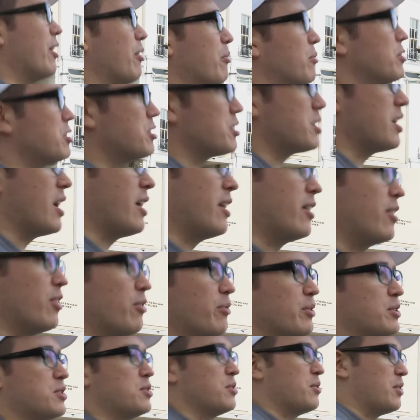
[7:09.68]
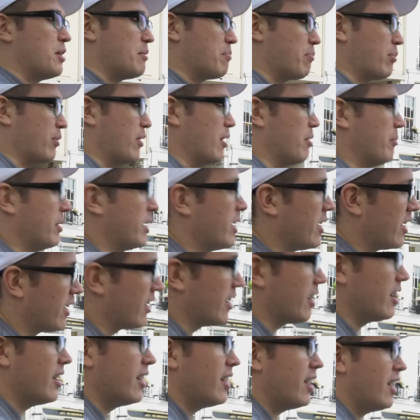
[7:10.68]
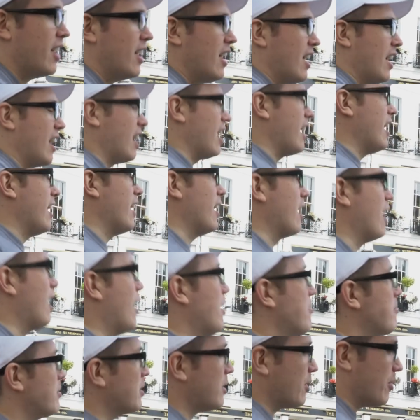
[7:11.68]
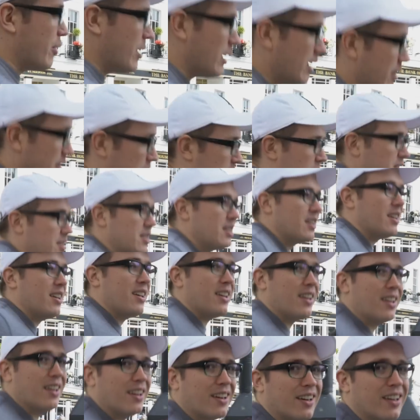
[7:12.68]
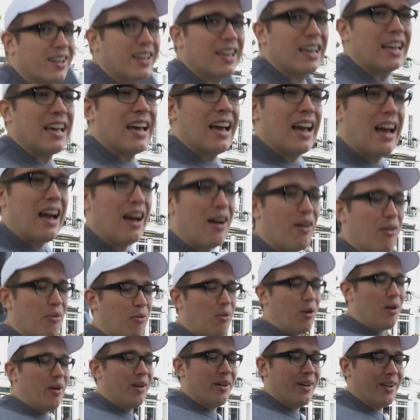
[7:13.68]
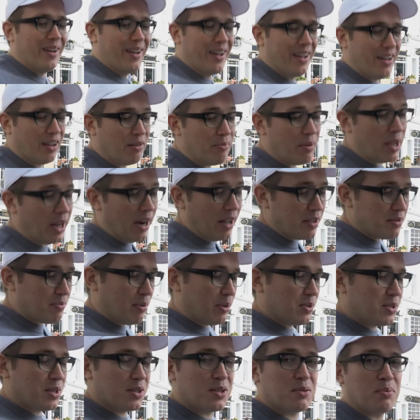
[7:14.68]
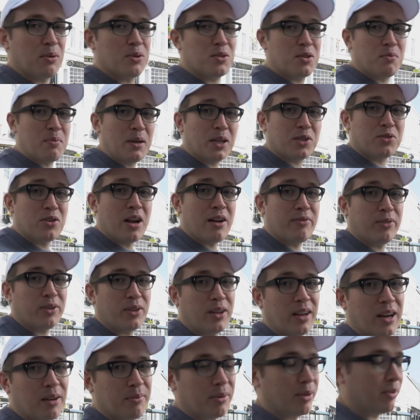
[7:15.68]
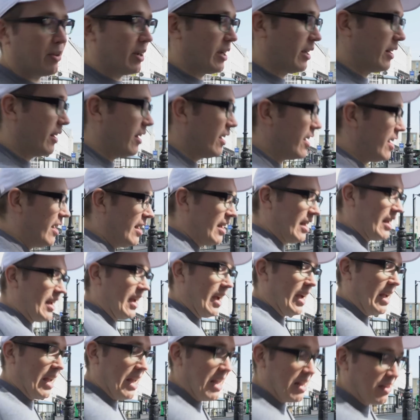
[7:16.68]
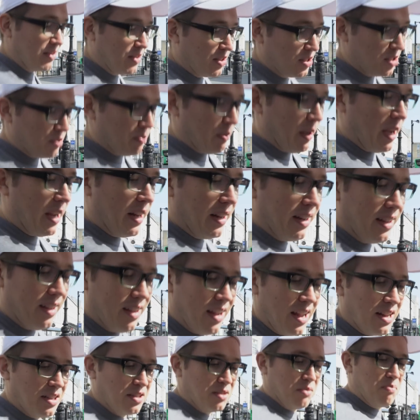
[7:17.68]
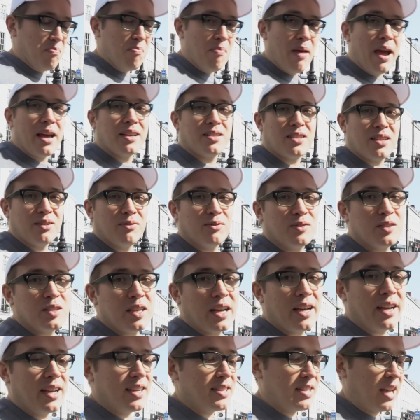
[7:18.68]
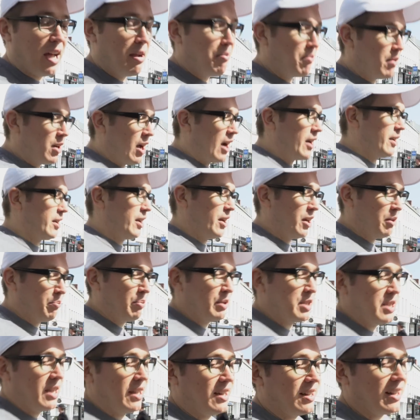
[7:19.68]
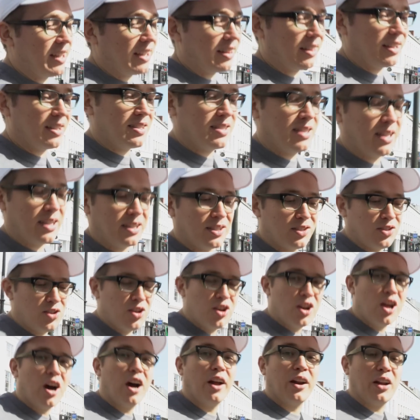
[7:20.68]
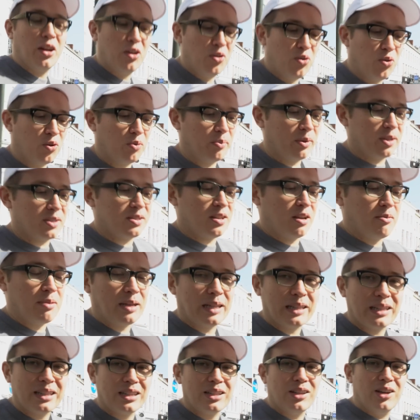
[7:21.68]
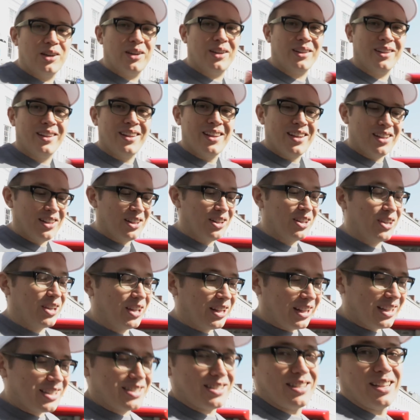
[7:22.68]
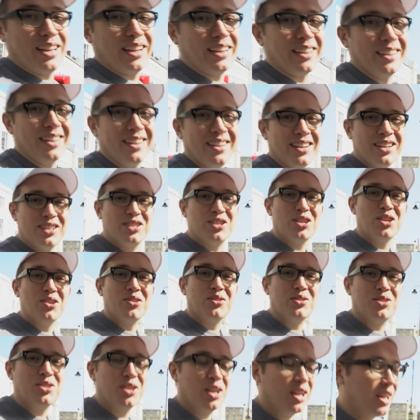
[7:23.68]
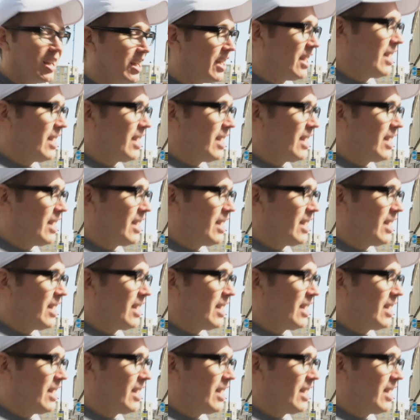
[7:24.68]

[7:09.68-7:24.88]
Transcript: We're just headed over to the promenade, and I'm going to see how. I mean, I suppose it's supposed to be a travel camera, right? Despite its massive size, I'm not going to pretend like this thing's not enormous. I mean, look at this thing. It's huge.